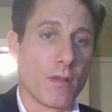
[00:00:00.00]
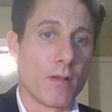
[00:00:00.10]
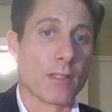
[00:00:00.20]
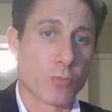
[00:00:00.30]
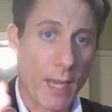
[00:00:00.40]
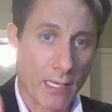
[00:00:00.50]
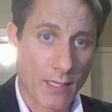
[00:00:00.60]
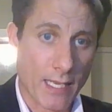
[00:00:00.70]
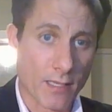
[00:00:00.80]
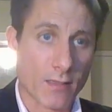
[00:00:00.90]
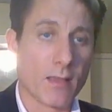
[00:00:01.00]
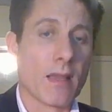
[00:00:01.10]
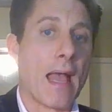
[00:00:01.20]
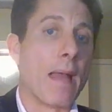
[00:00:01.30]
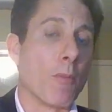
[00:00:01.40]
It's regulating,
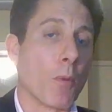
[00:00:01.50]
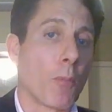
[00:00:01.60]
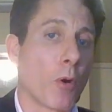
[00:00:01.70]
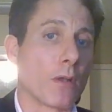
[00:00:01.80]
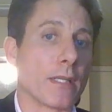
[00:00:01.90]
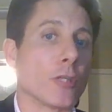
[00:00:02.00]
and more importantly,